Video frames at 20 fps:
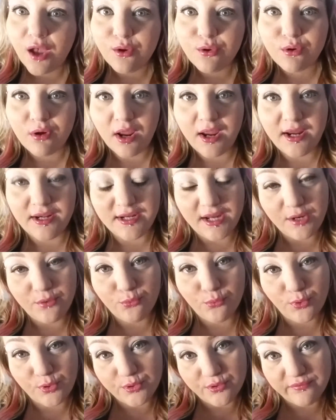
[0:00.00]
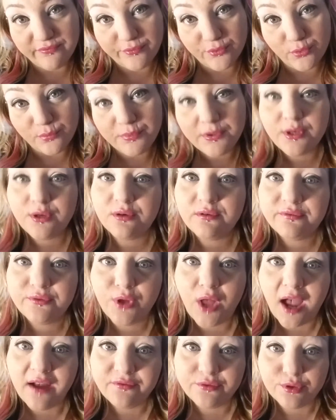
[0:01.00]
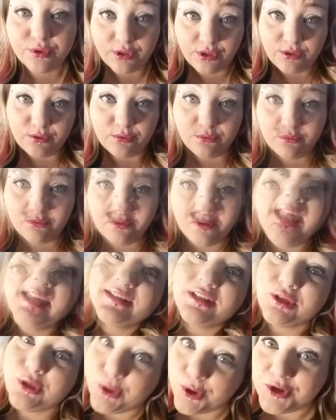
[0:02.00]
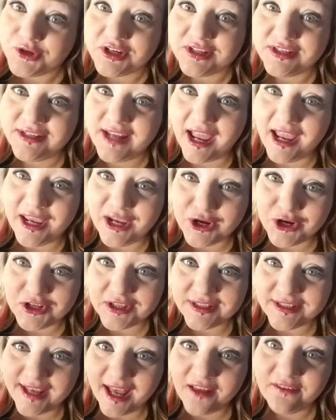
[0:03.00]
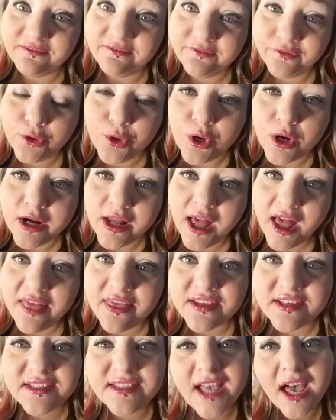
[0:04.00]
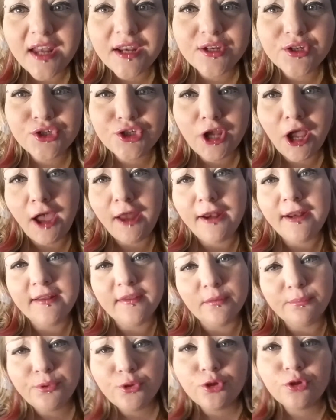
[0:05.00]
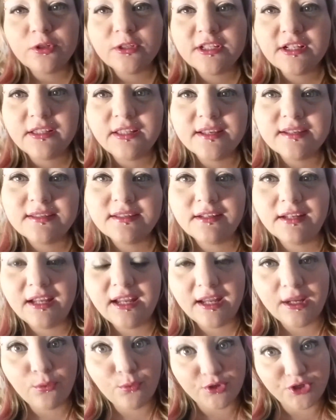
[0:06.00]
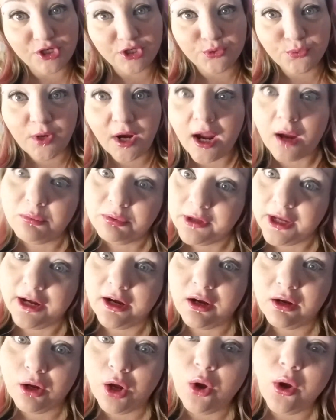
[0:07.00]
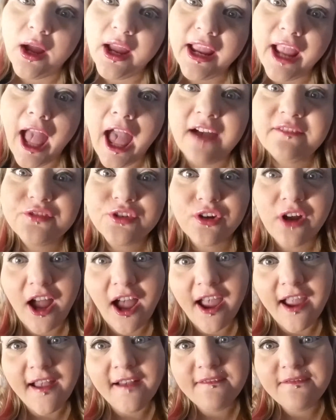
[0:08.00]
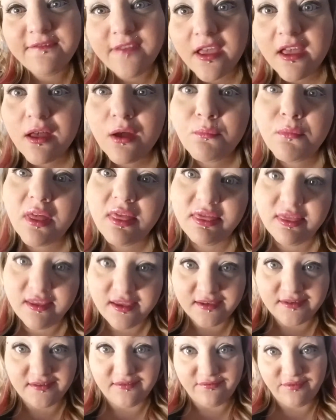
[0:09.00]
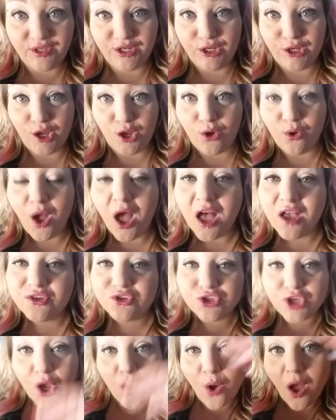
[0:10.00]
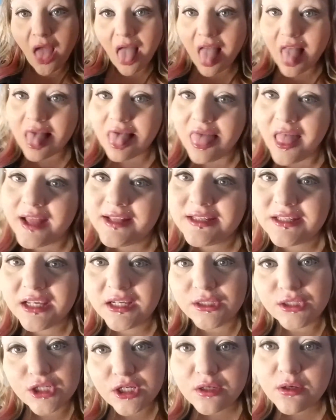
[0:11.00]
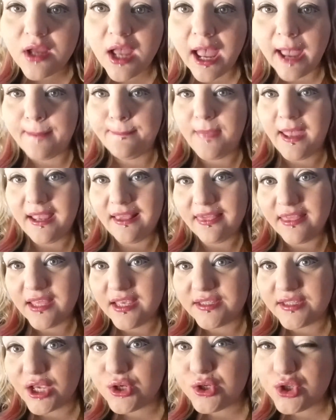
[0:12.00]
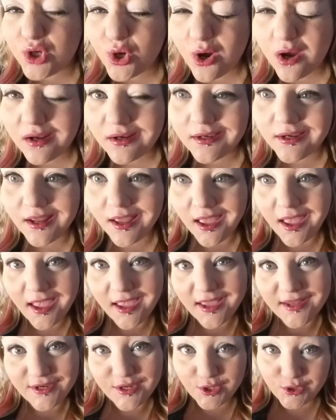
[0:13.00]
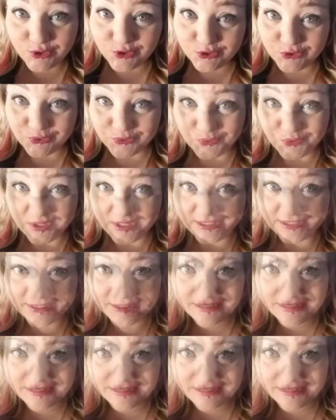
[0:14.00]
a great and wonderful, beautiful afternoon. It's a gorgeous day here in South Florida. The sun is shining, the pool is glistening, which is where I plan on going after I film this video. So let's get to it and make this short and sweet.